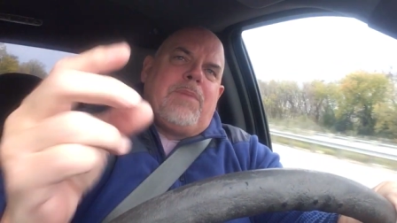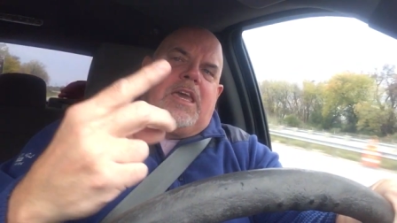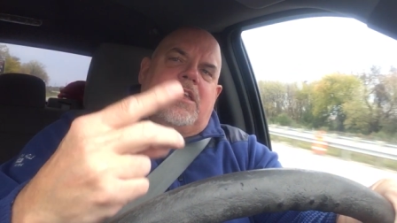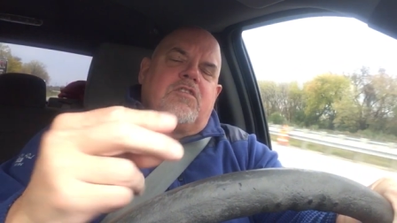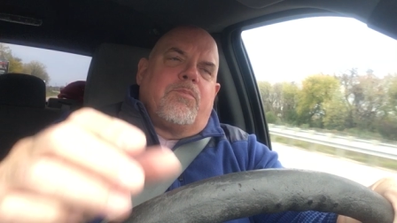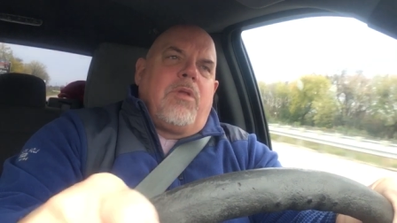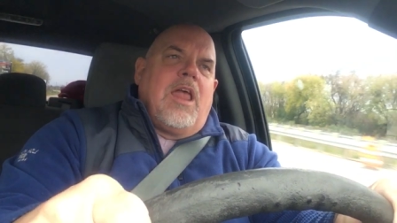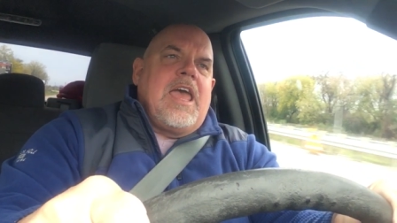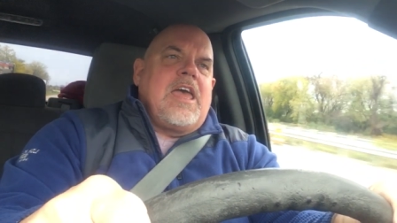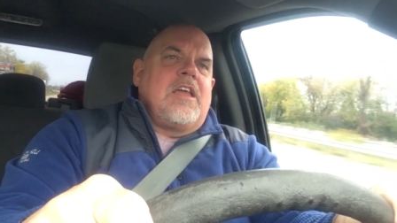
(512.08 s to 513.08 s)
making your
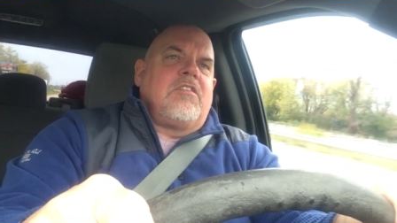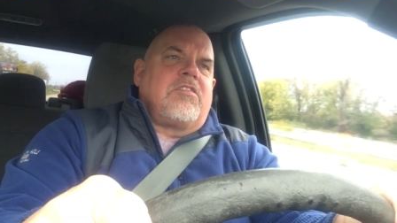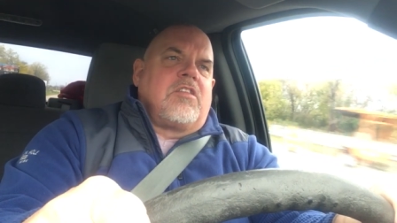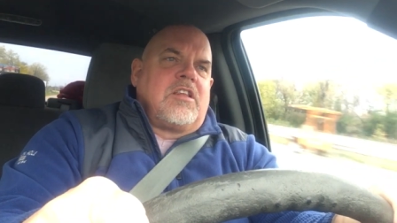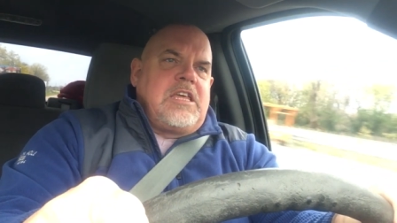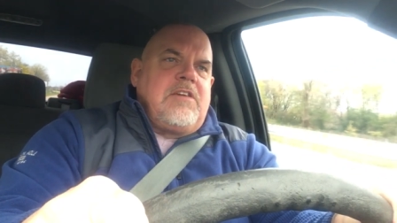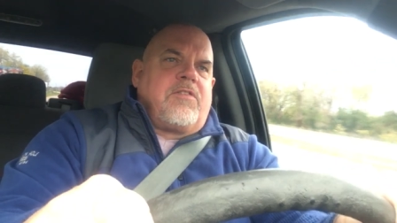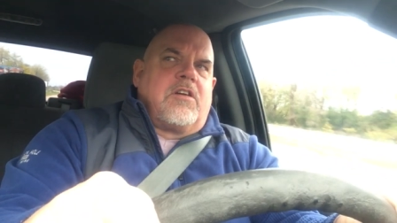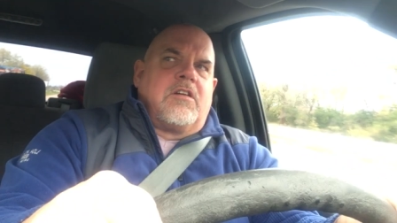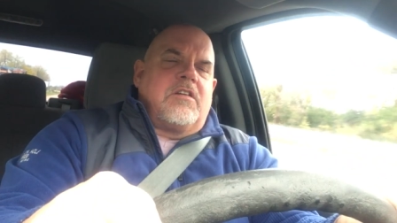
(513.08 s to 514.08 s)
plans to leave
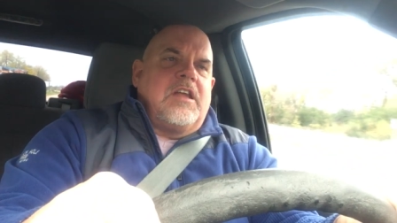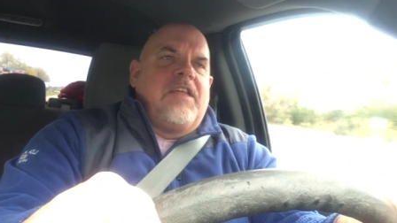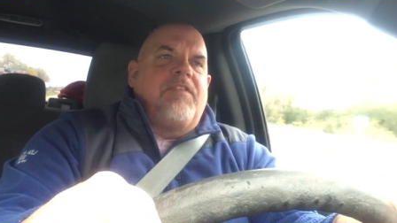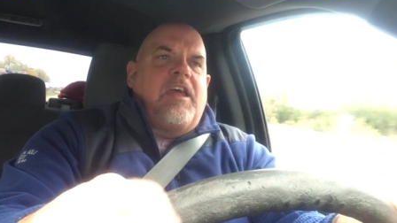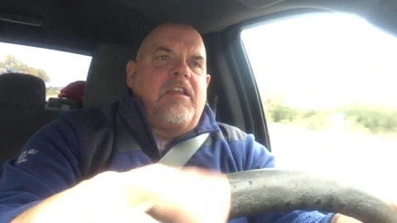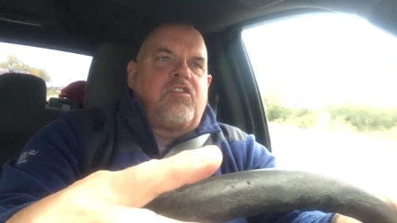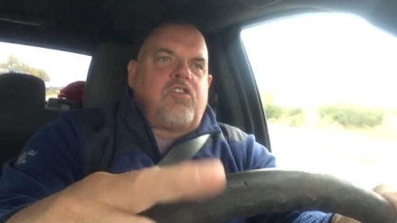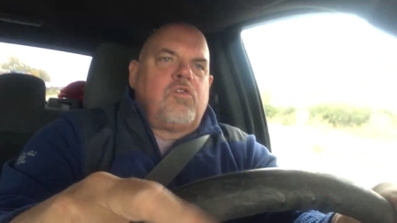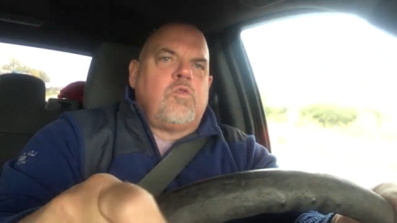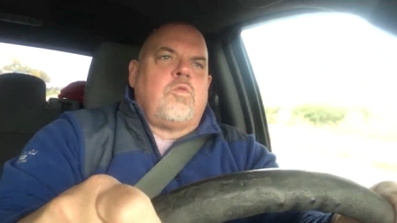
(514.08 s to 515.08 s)
her and then
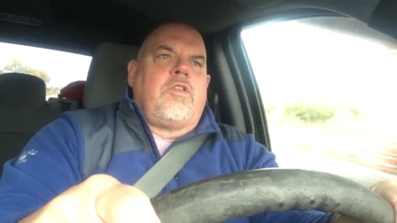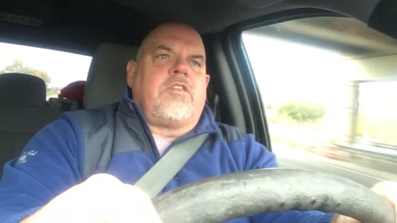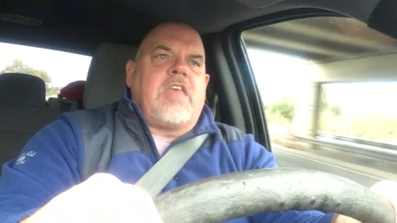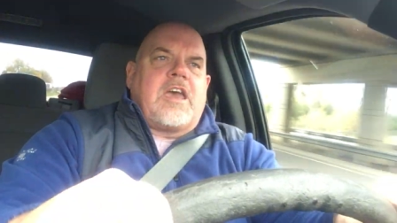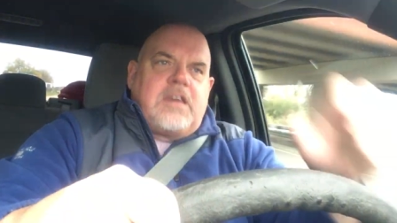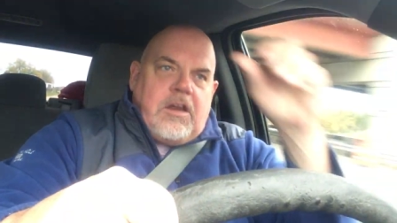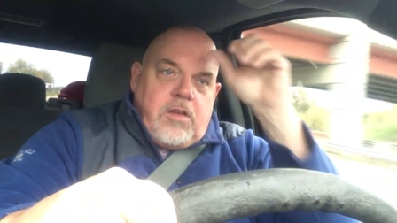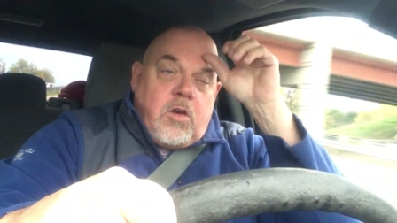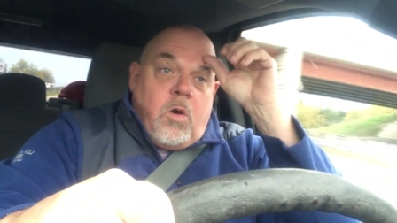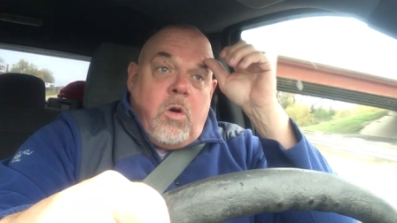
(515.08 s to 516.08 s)
two the
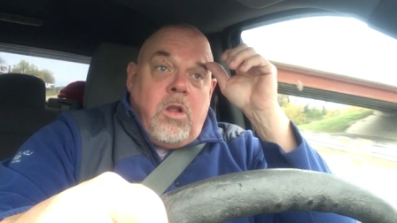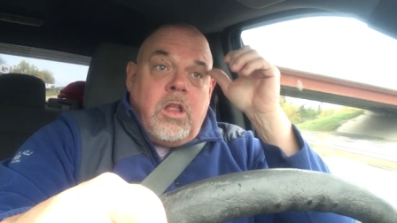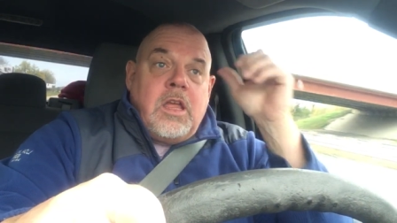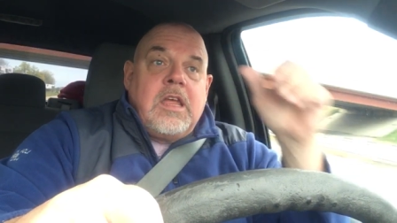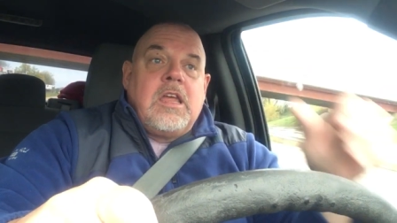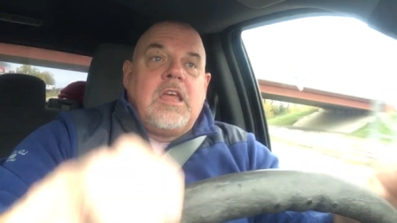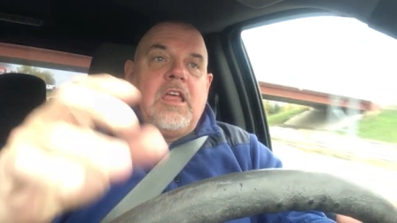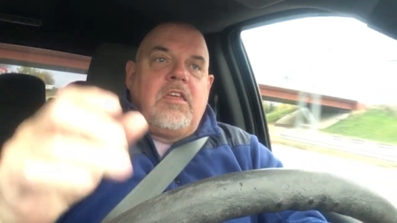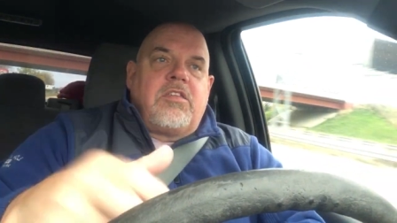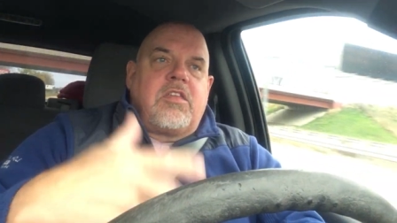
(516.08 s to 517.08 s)
secondary goal
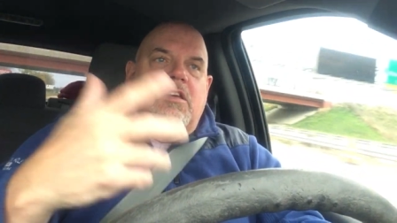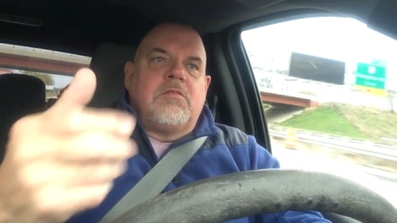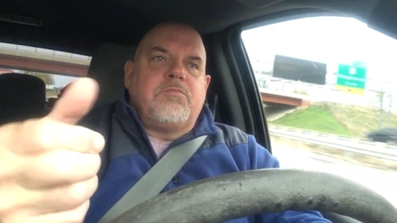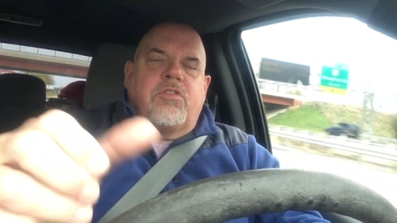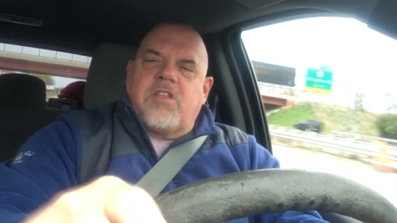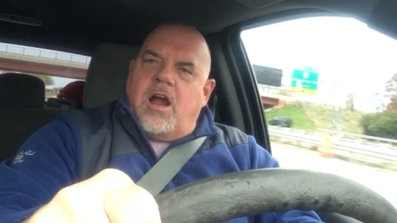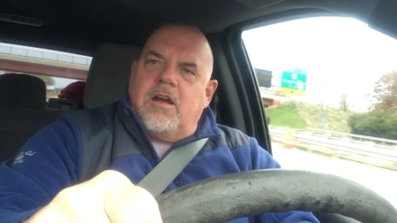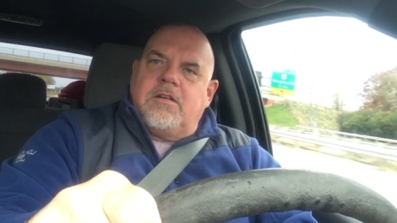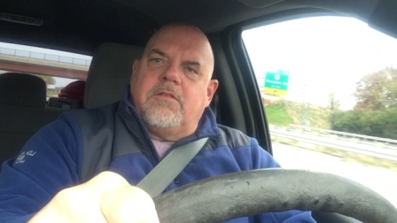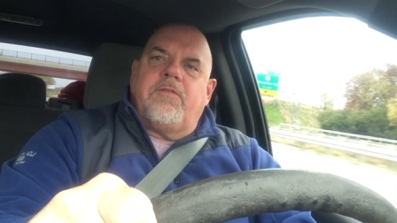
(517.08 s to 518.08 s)
is to
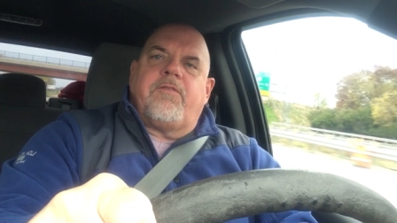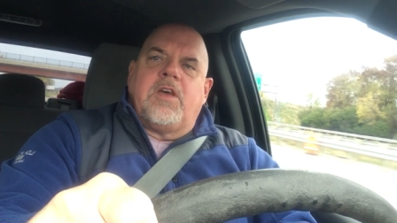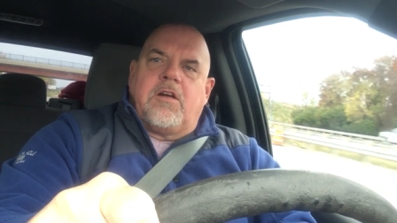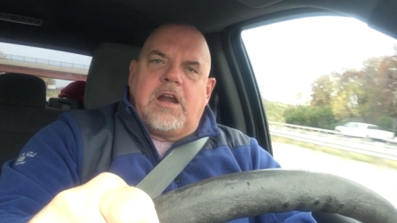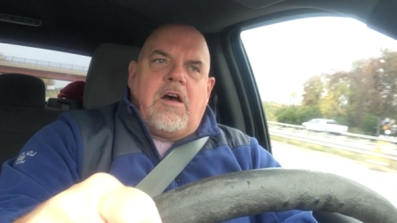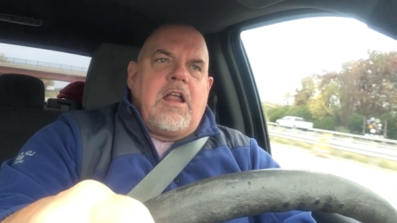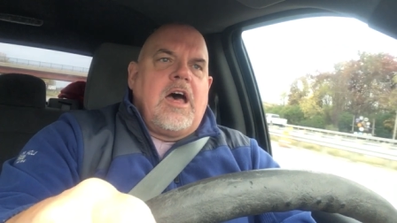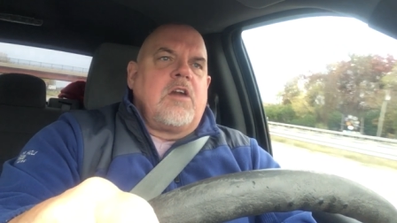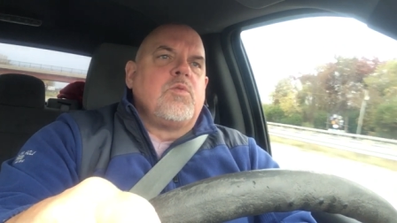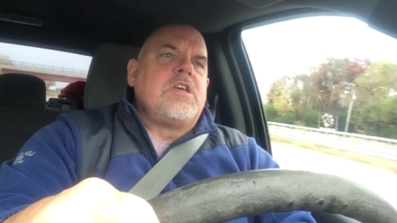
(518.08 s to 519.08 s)
start figuring out
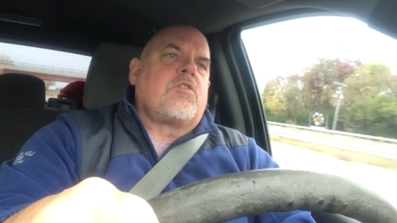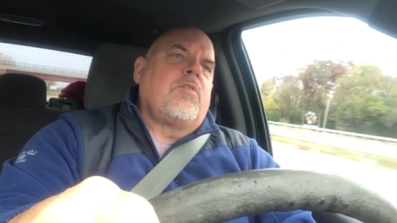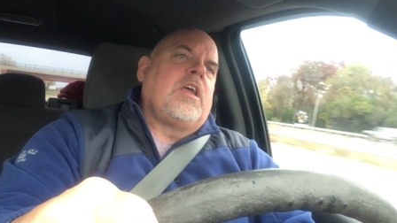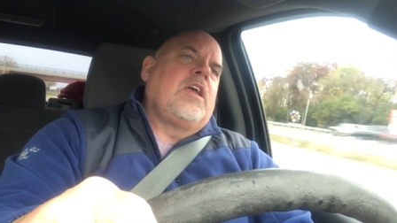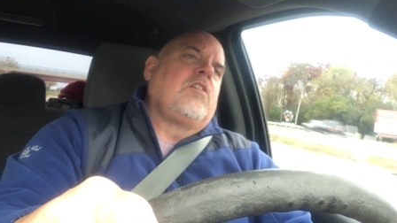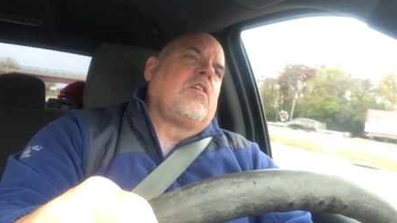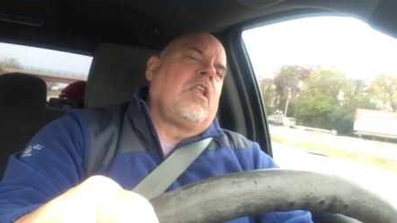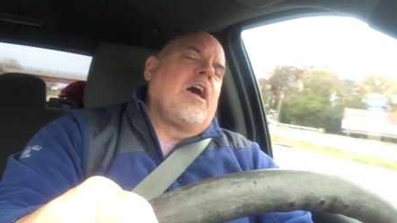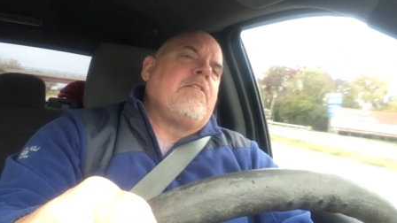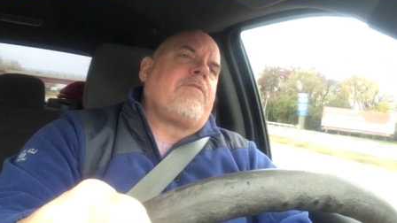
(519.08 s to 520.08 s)
how to recreate your
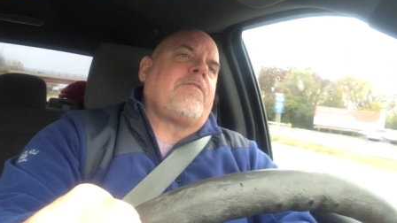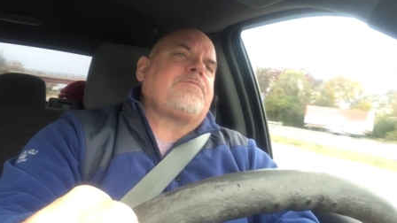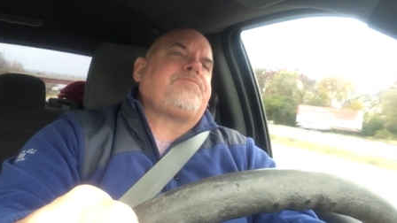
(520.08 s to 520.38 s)
life.